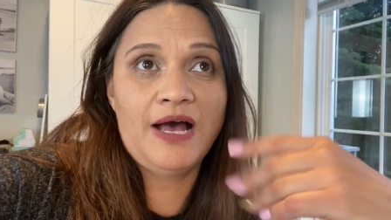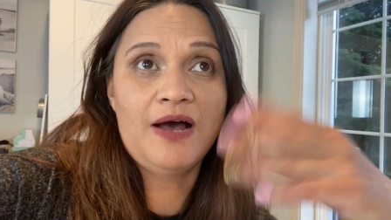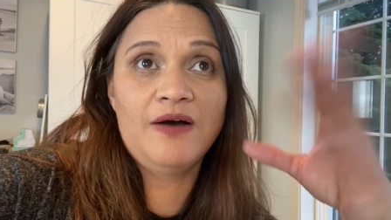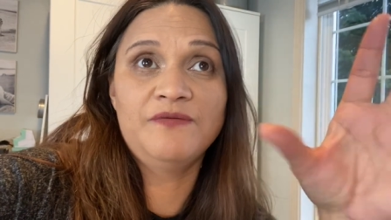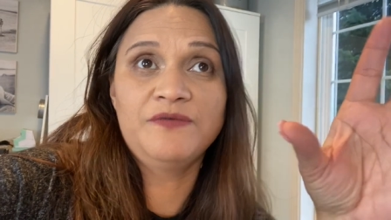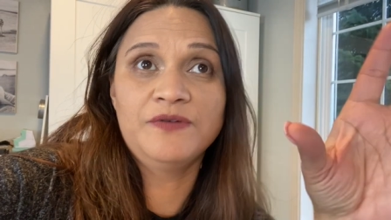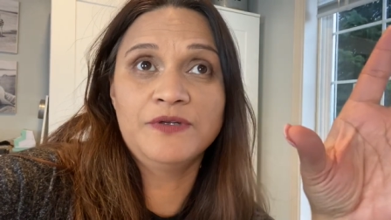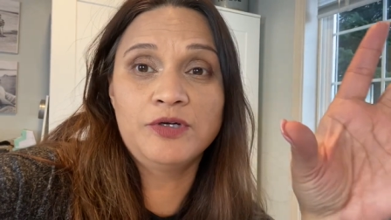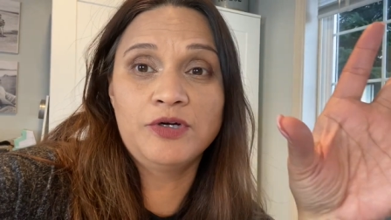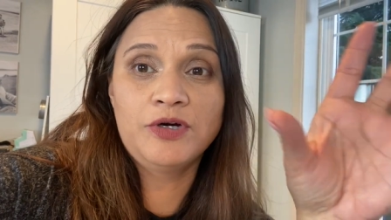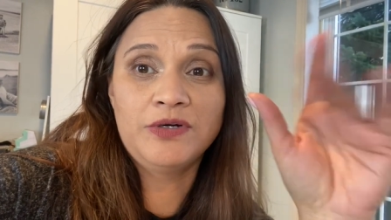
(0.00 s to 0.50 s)

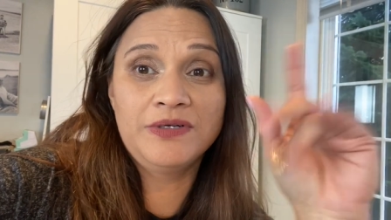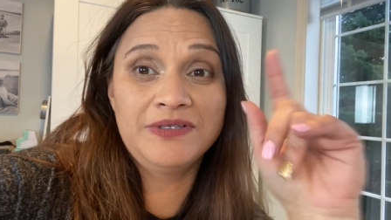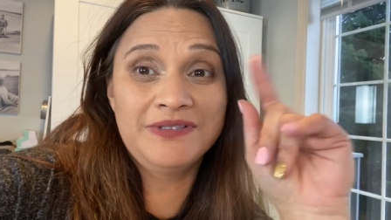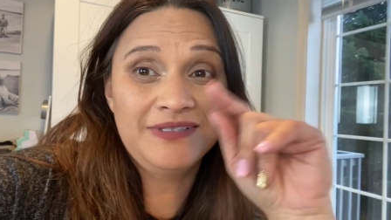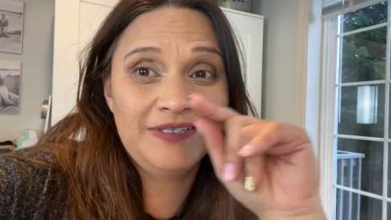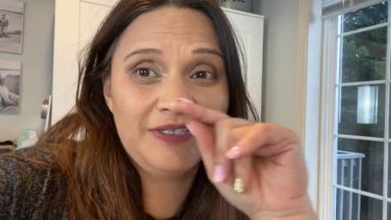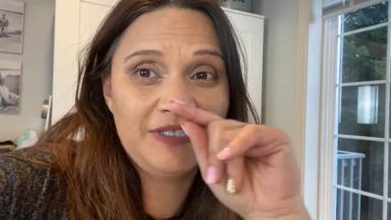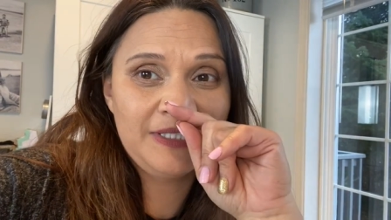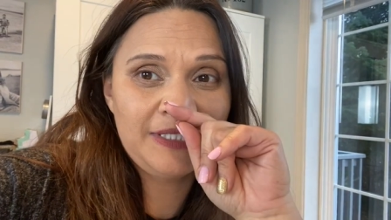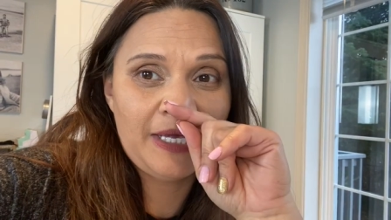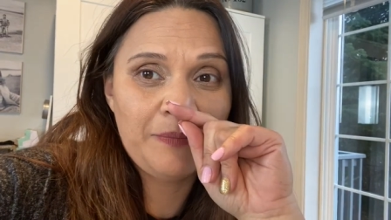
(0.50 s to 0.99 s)
off and going
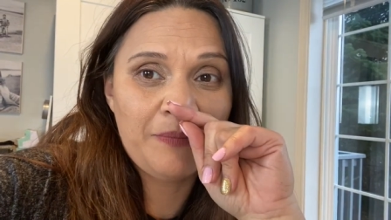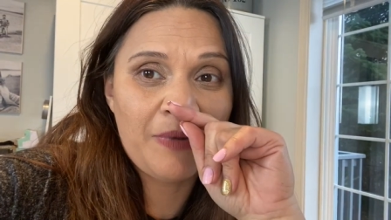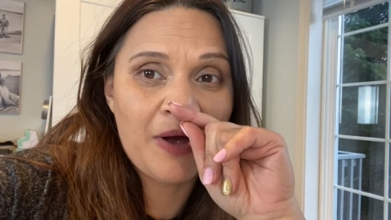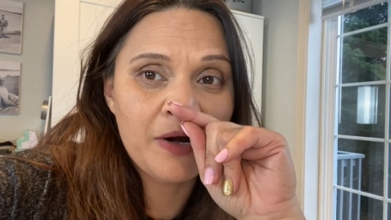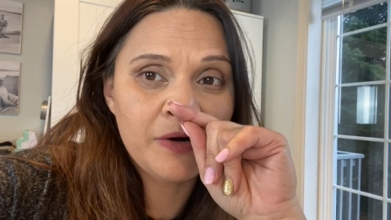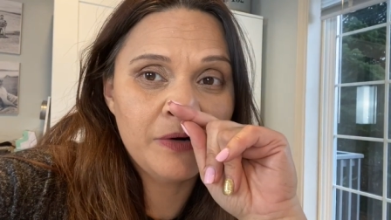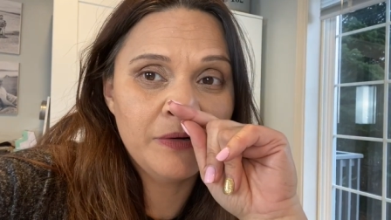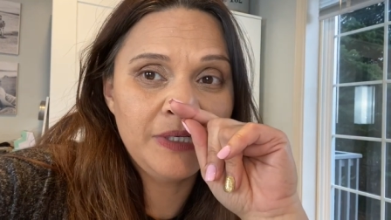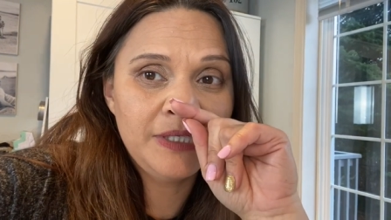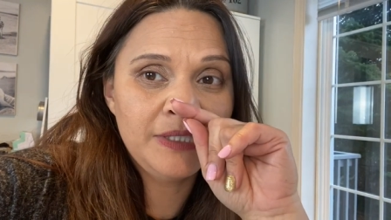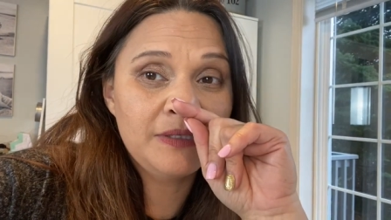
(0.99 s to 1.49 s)
because I
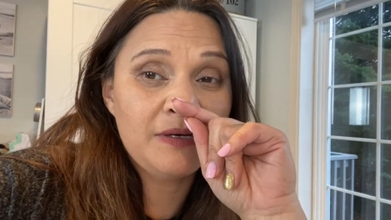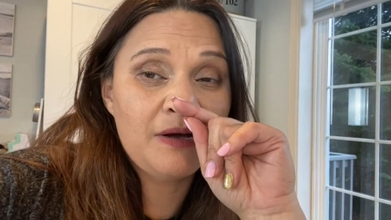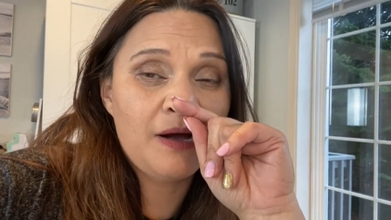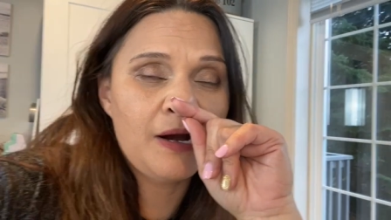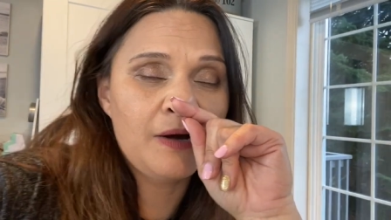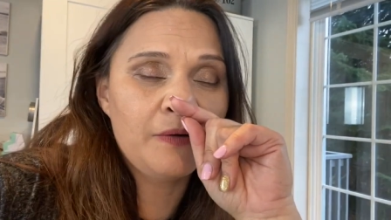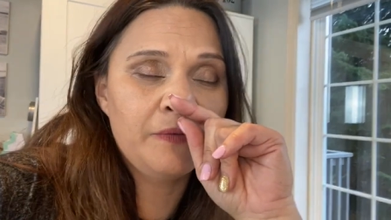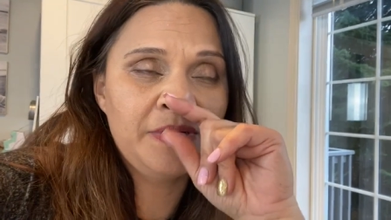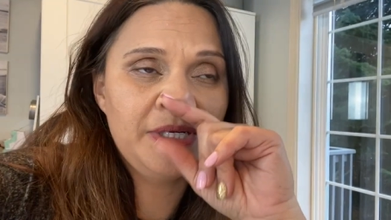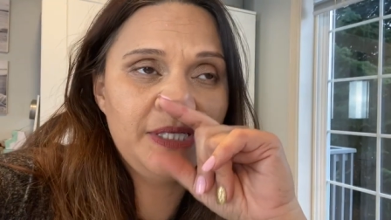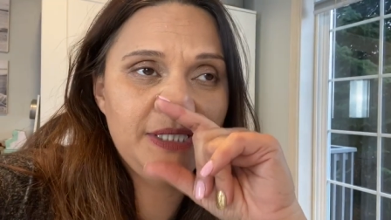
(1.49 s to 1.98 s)
borrow his
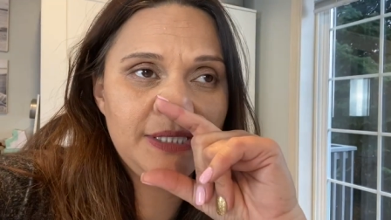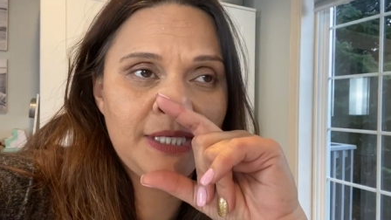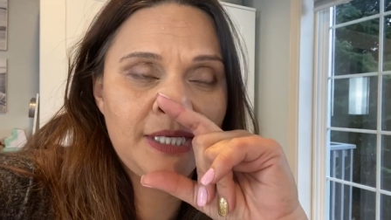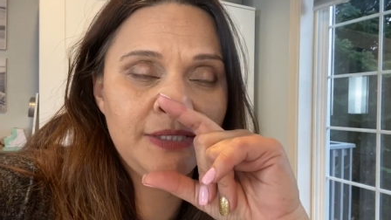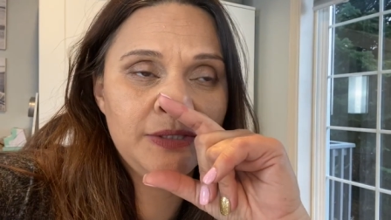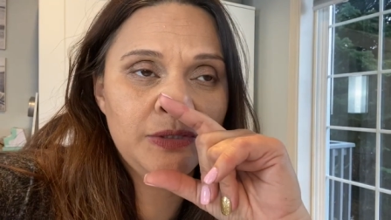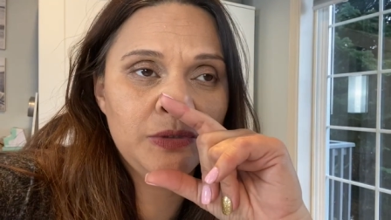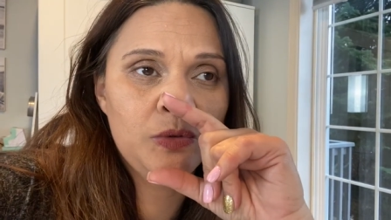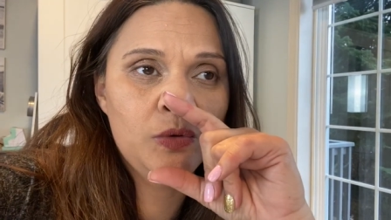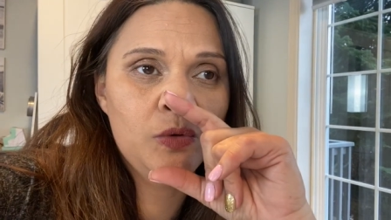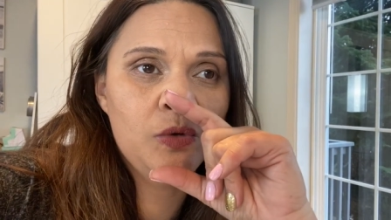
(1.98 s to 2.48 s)
car when he's
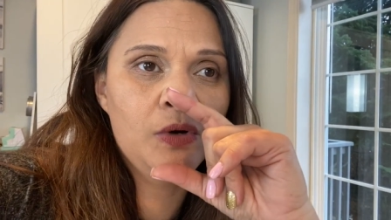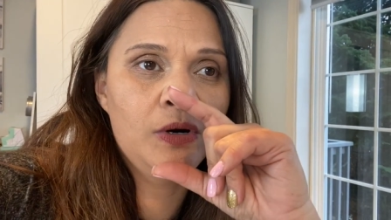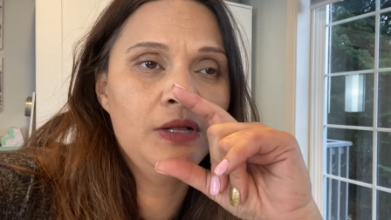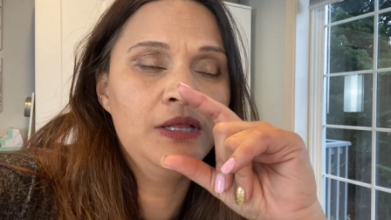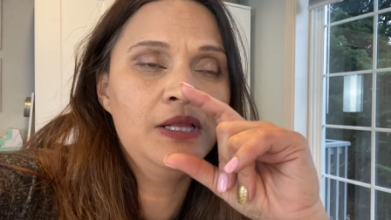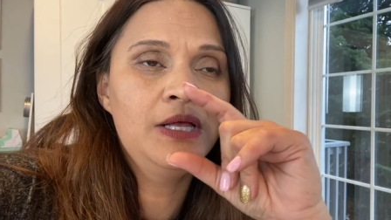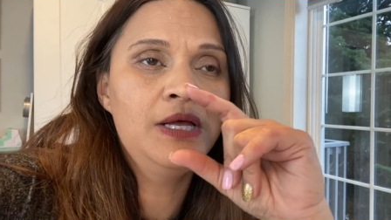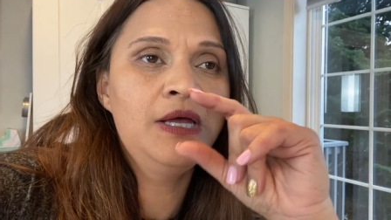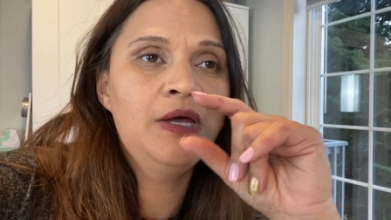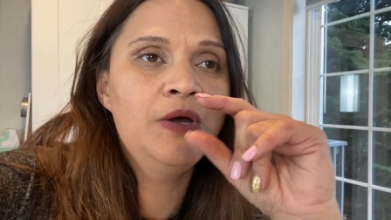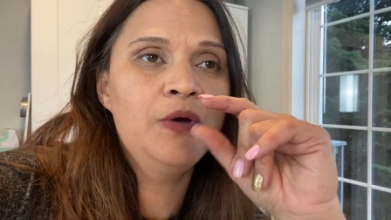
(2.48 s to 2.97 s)
at
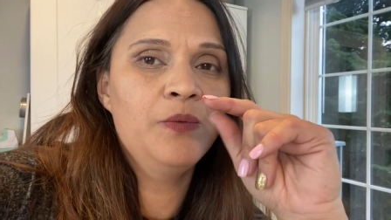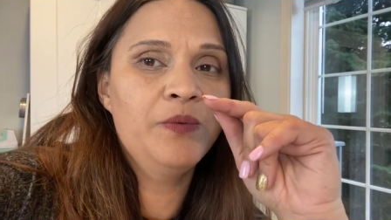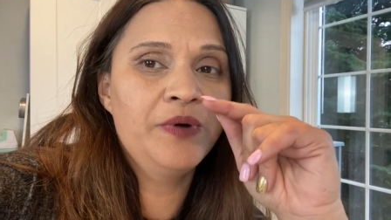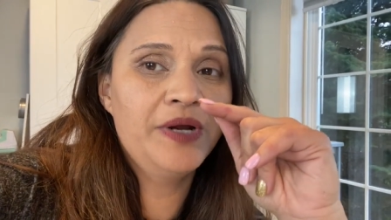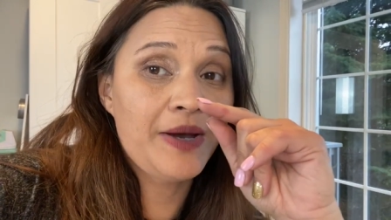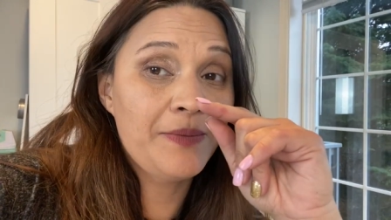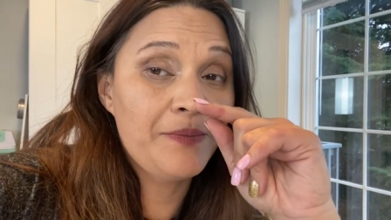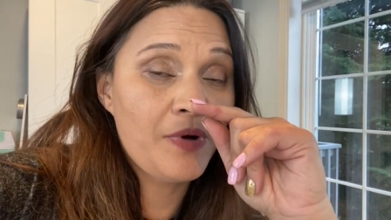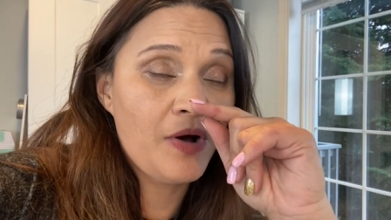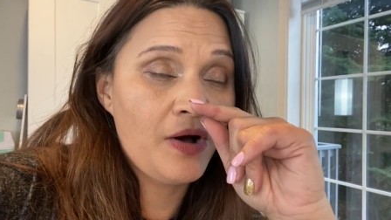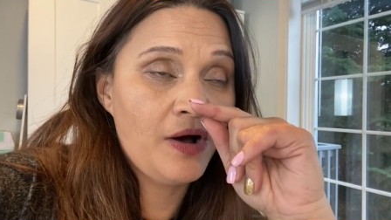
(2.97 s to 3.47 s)
school
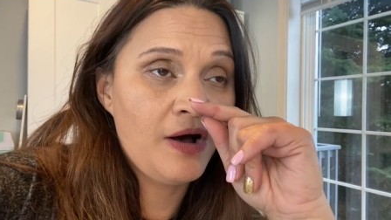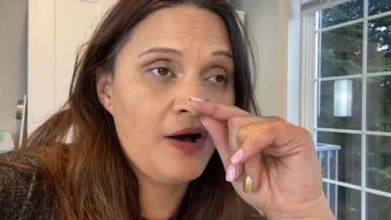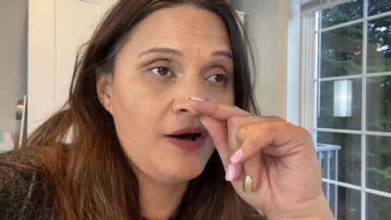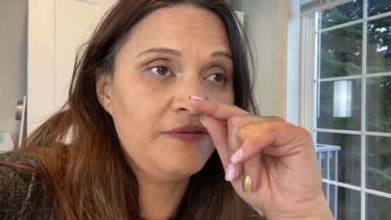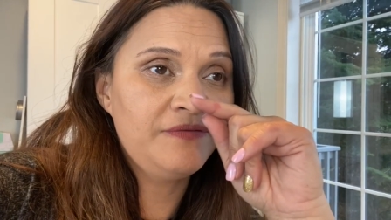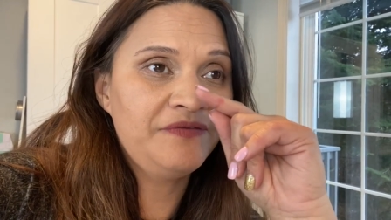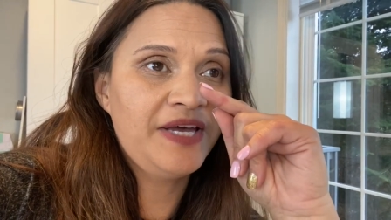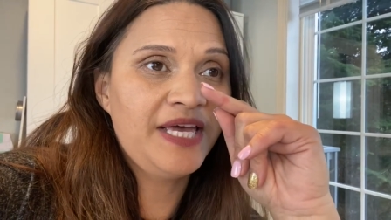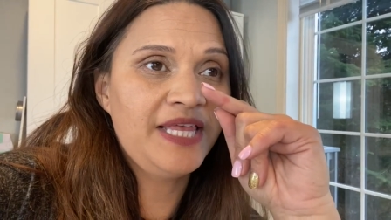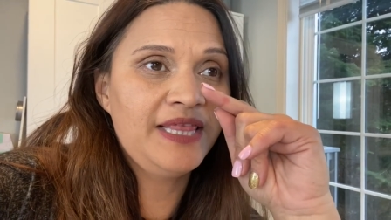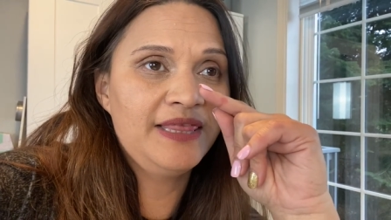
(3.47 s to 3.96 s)
when I'm
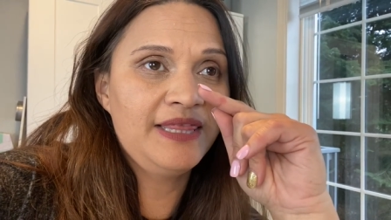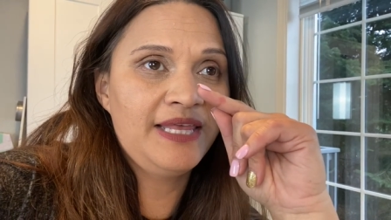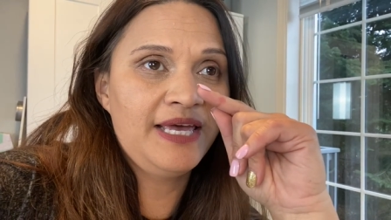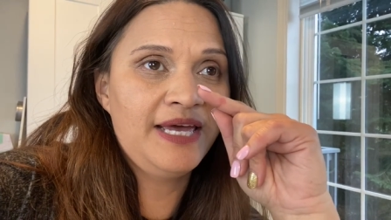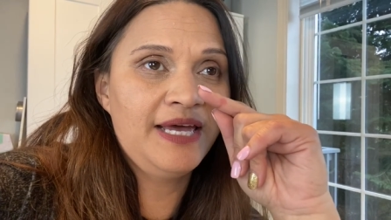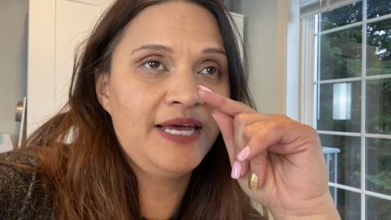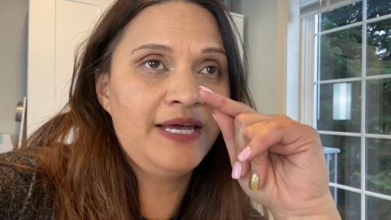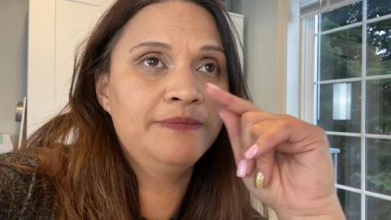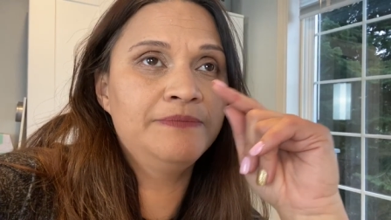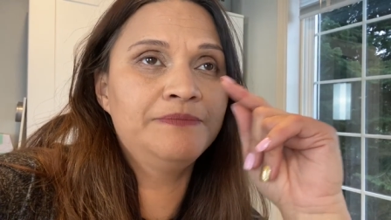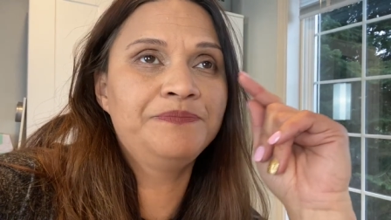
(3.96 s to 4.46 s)
off and
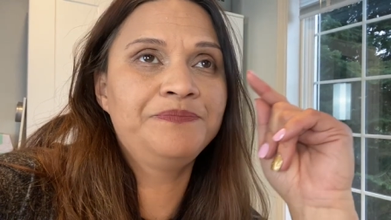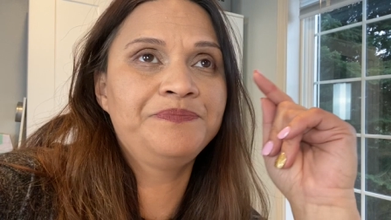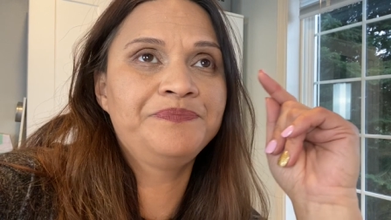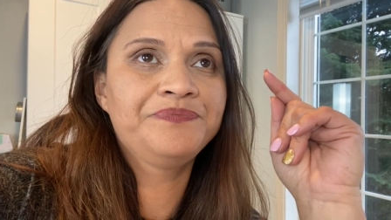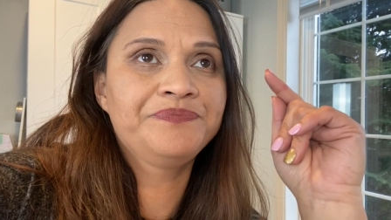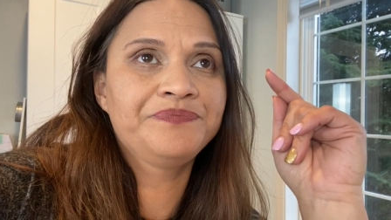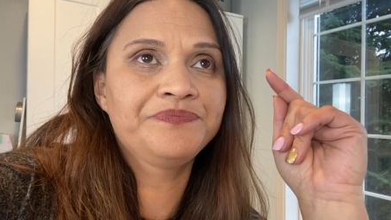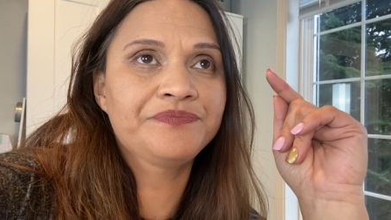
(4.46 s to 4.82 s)
then